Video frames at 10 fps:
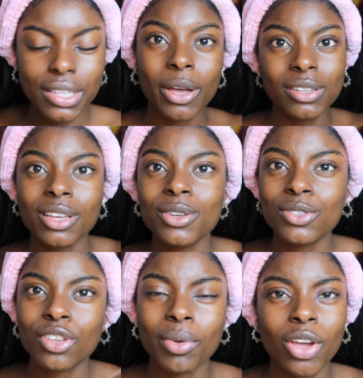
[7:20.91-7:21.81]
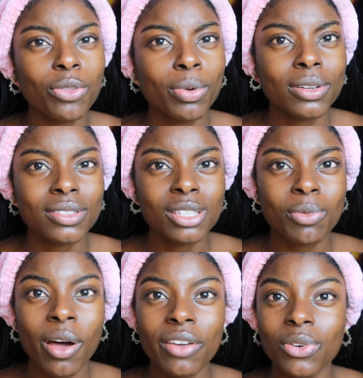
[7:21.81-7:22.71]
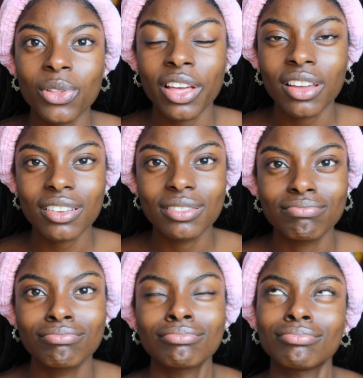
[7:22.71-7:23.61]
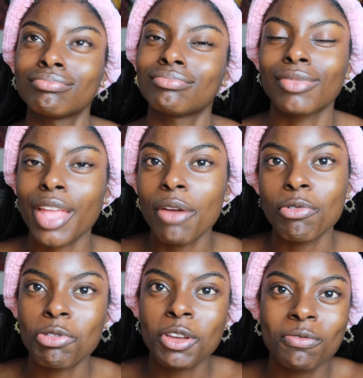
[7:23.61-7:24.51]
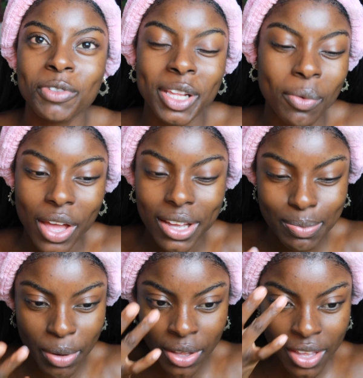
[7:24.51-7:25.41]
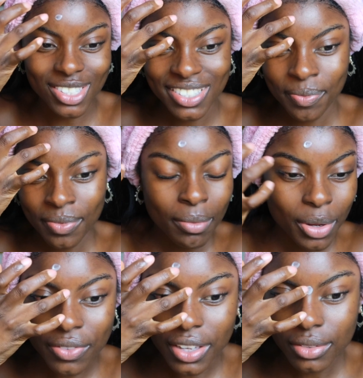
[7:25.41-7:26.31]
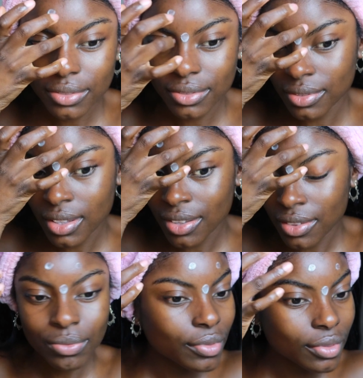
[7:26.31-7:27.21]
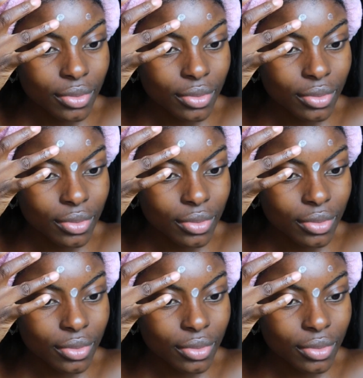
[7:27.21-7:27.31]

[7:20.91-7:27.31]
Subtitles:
Because I use so many other products as well, I feel like everything really works, but just to take the extra step, you know.